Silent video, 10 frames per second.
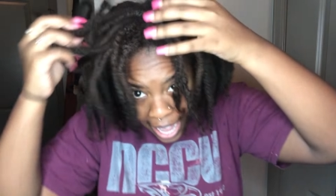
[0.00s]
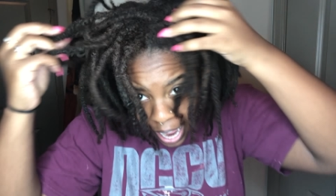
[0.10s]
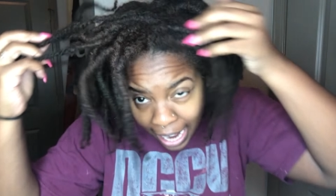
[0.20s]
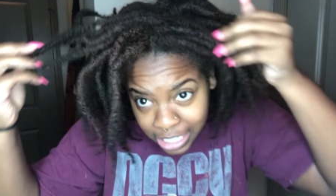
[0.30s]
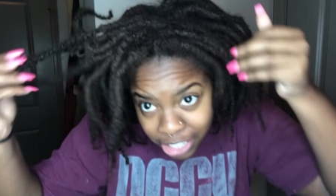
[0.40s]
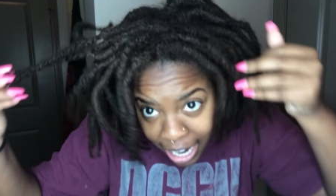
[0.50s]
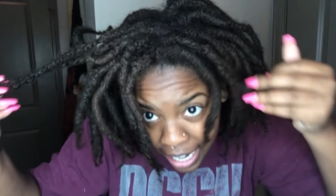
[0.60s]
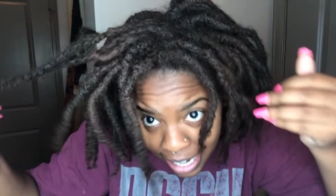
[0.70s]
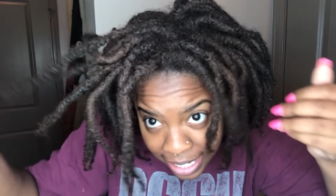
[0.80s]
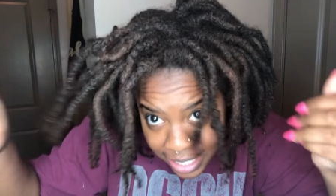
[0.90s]
I
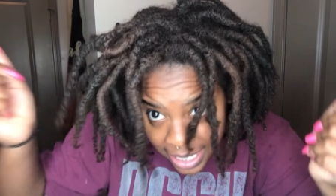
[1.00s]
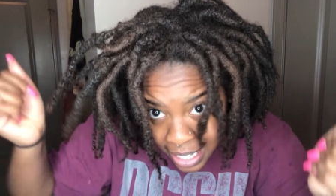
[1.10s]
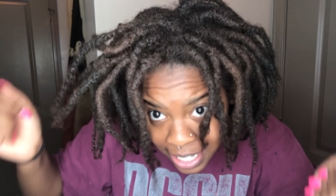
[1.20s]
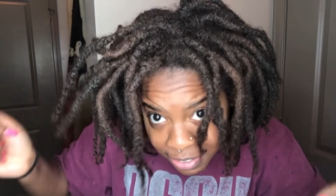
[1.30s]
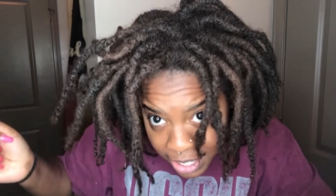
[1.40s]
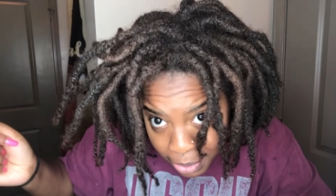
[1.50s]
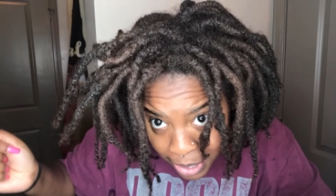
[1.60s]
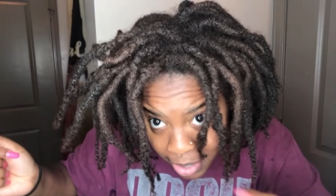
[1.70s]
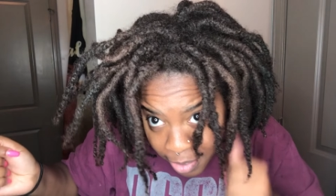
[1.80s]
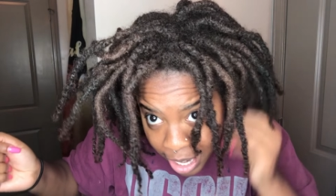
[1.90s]
tried to lift it
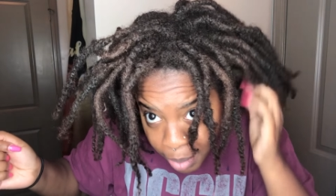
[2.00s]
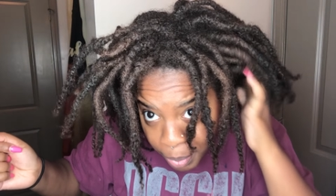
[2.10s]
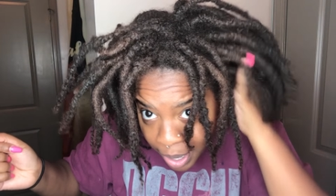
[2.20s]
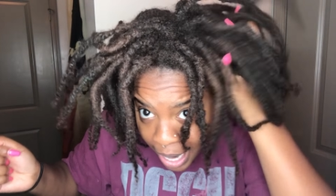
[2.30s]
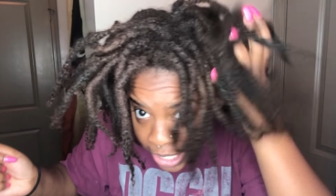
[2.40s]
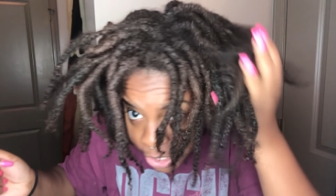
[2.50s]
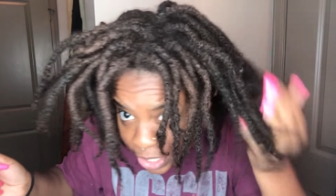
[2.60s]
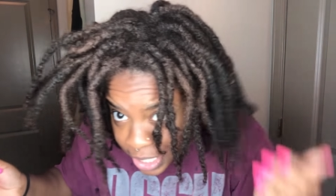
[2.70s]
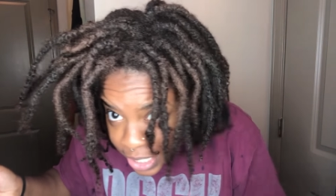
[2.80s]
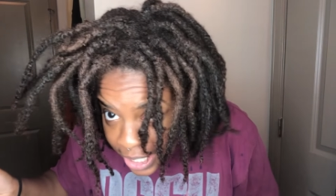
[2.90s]
with developer. As you
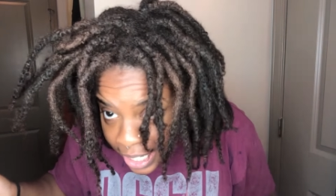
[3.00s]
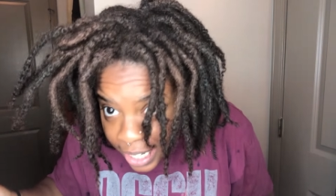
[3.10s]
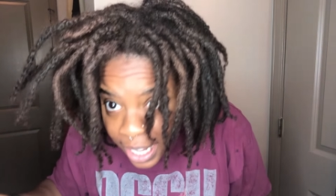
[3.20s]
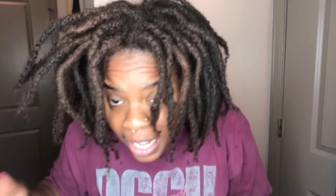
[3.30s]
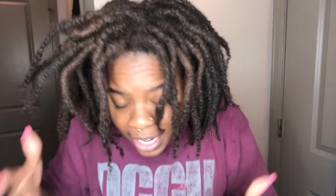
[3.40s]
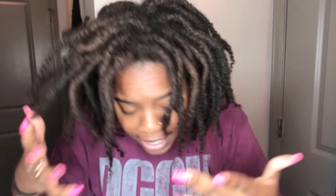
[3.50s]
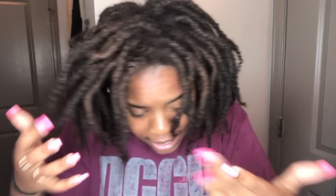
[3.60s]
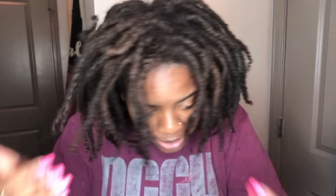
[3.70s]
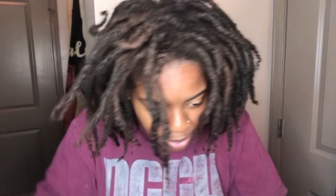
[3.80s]
can see, this is